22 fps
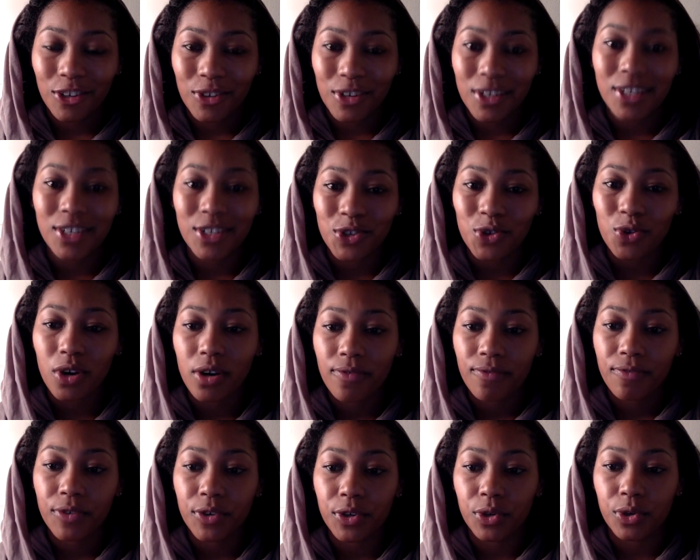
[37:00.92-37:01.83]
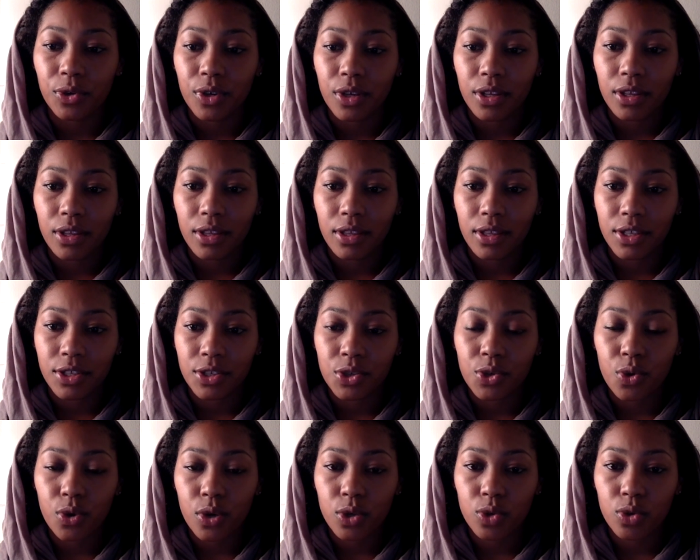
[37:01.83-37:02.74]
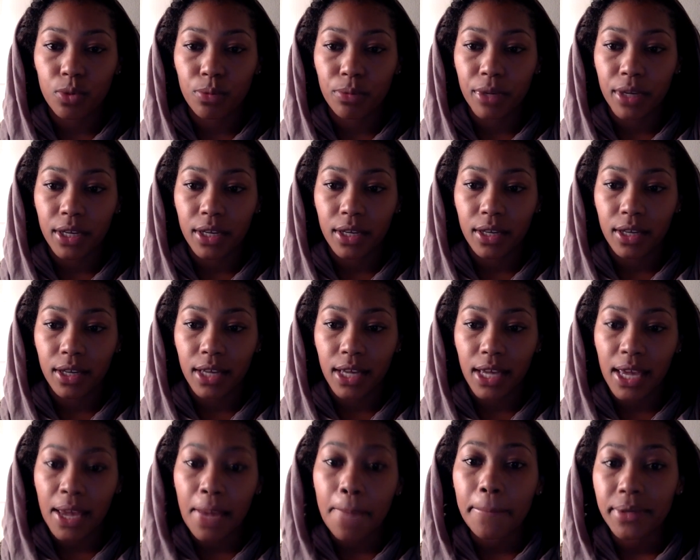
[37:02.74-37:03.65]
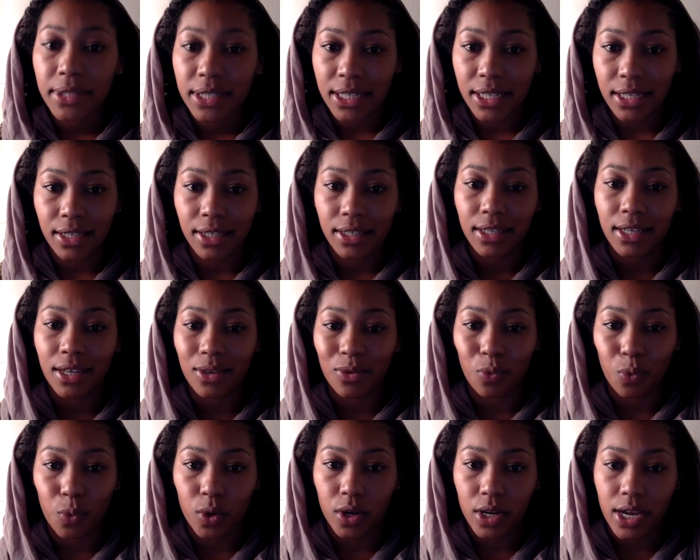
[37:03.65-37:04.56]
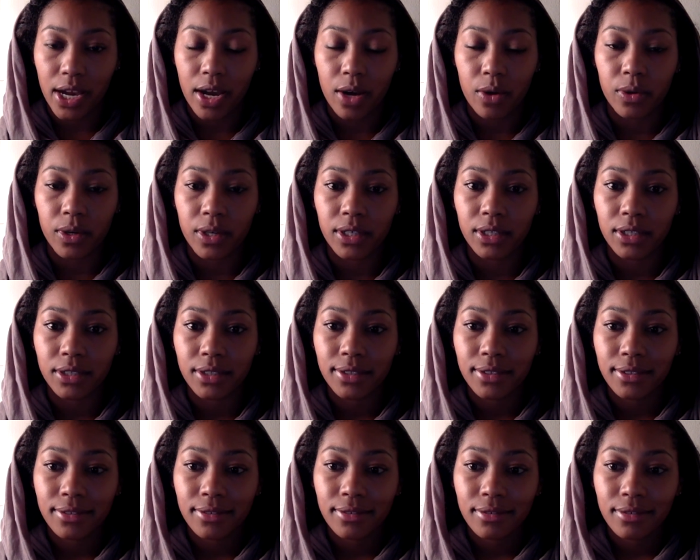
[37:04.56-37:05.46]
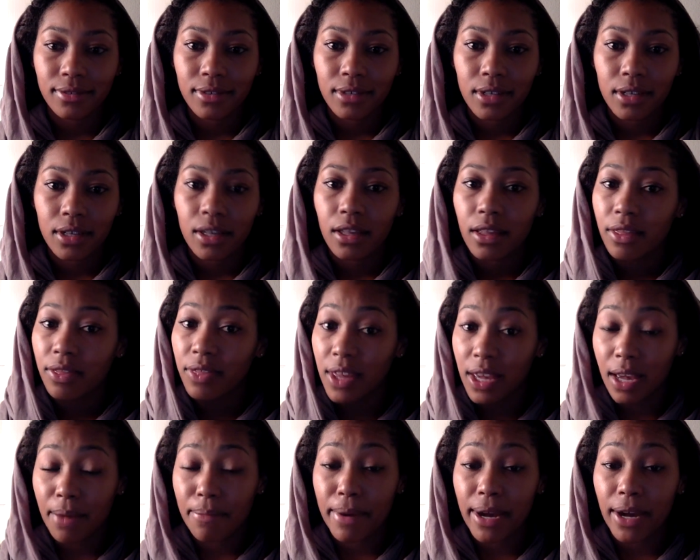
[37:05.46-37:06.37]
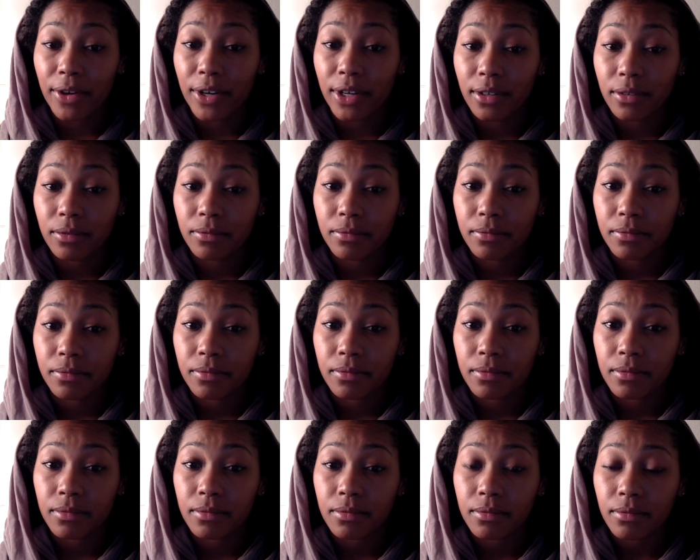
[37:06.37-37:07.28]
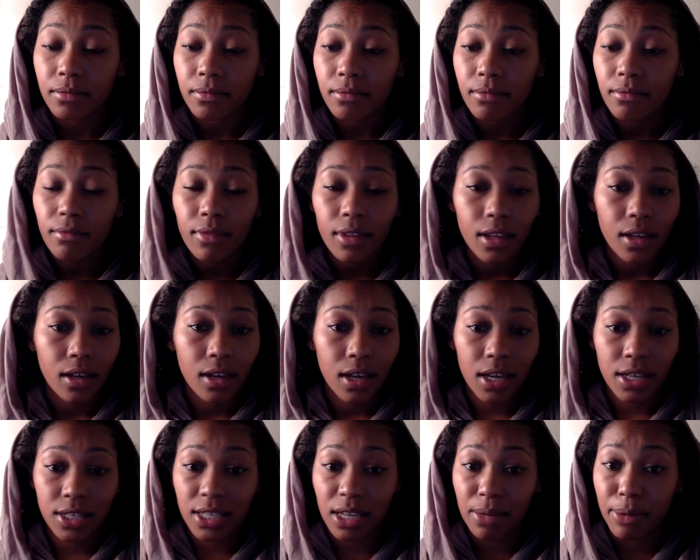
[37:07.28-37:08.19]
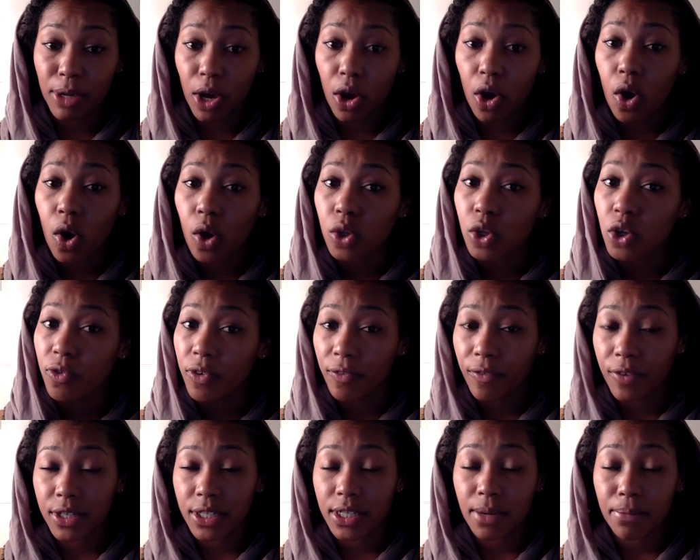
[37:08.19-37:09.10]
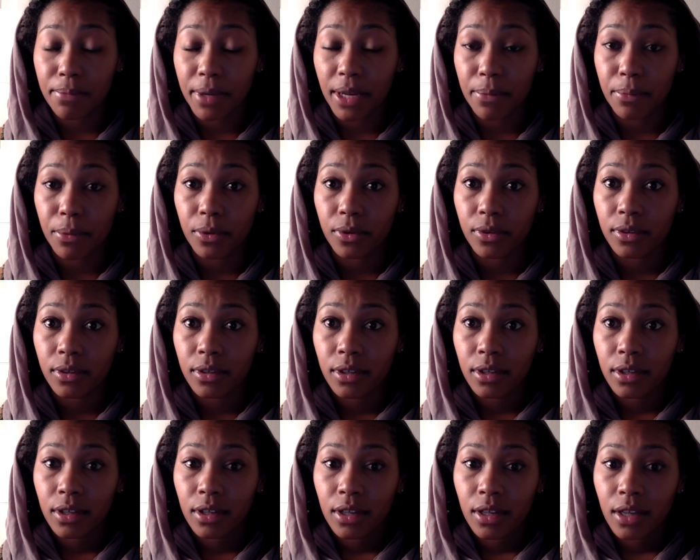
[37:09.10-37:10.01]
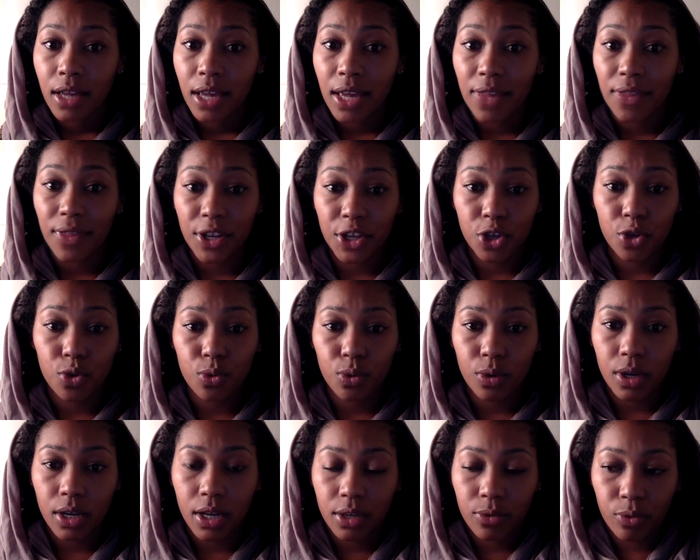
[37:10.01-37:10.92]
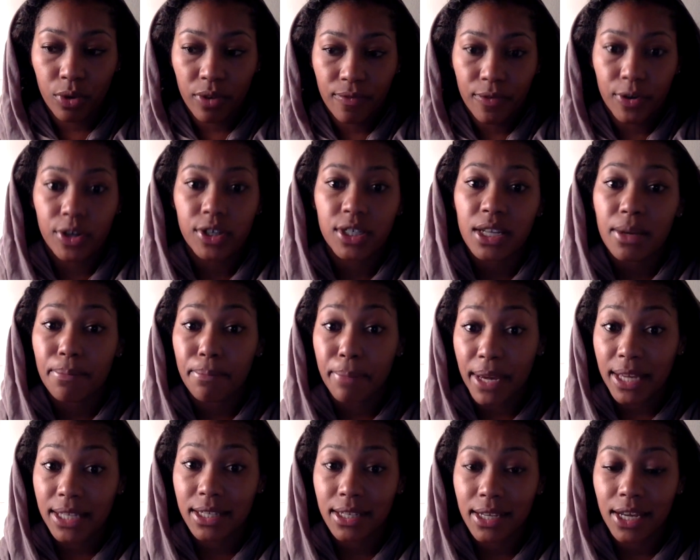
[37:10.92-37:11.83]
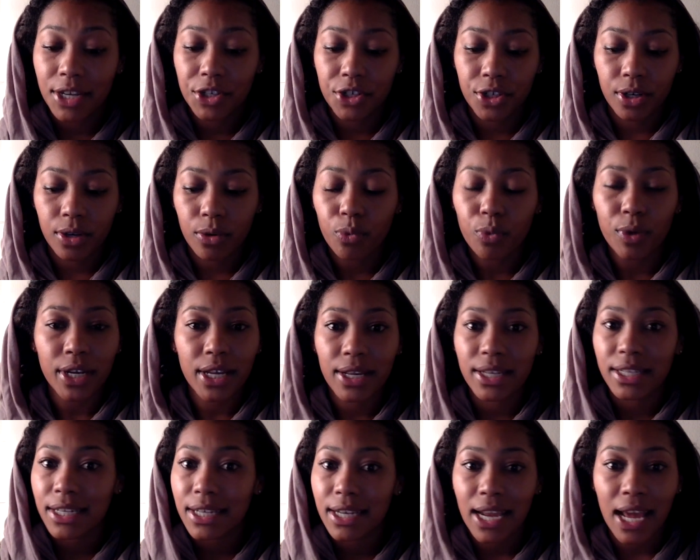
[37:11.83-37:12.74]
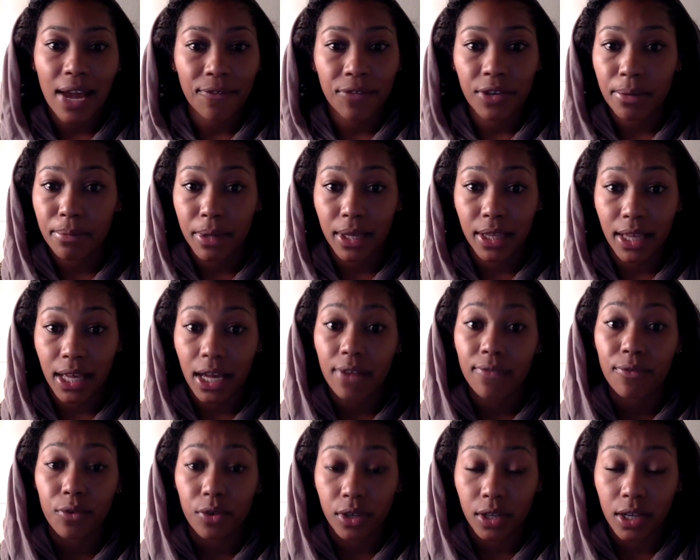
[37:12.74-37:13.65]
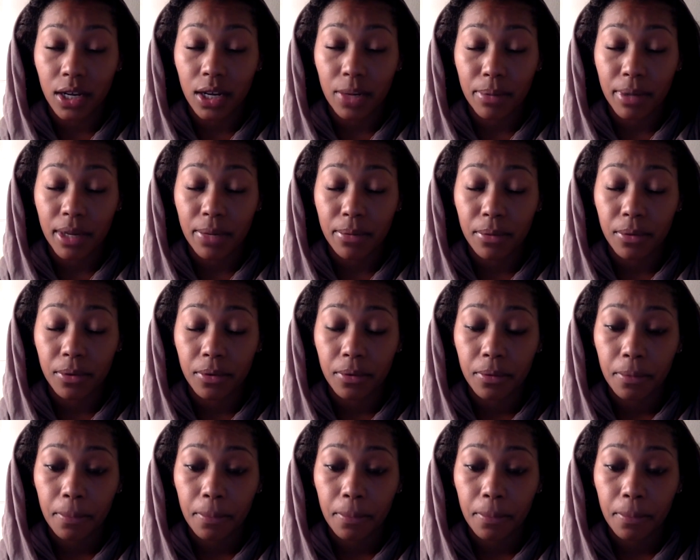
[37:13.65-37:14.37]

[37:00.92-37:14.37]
need to store up food, the stores will be empty in 1 hour. Think about it. It's going to be all over for some people. And then you revert to base nature, when it didn't have to be that for a lot of people.